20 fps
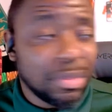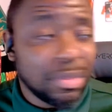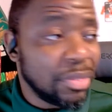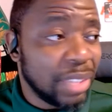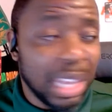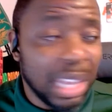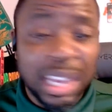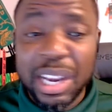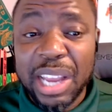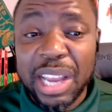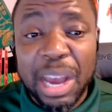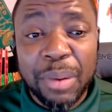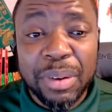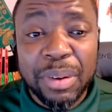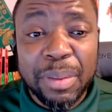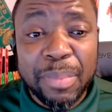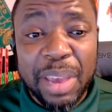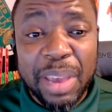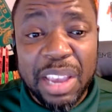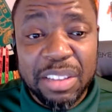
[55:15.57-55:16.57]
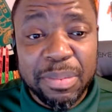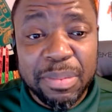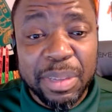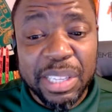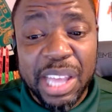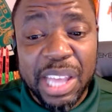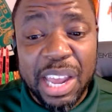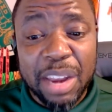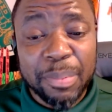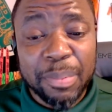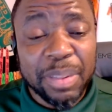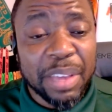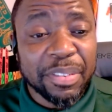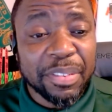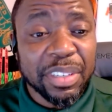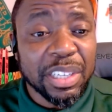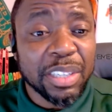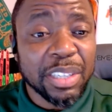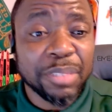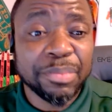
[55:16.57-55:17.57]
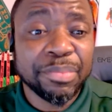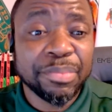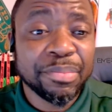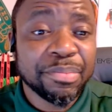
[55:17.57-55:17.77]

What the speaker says: They could have got one of them bands from Atlanta to play for them.